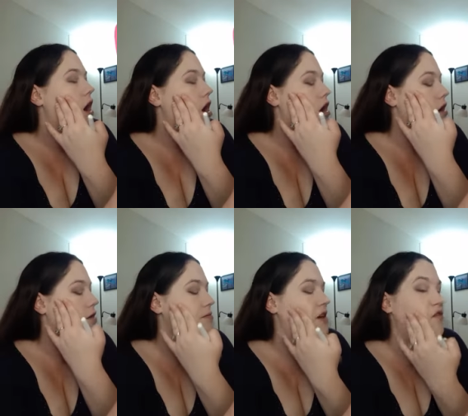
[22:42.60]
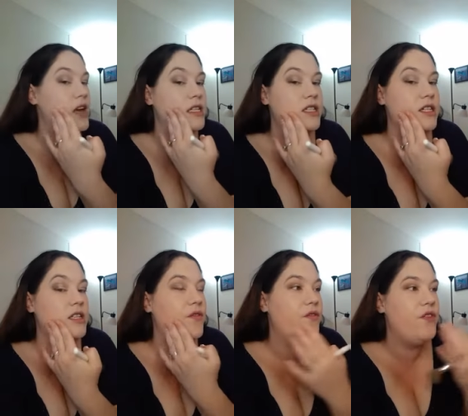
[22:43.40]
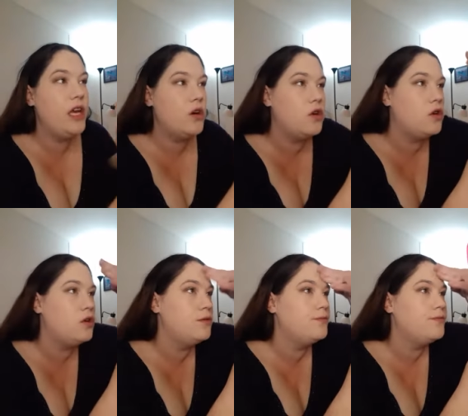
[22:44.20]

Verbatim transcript: Um, my face doesn't feel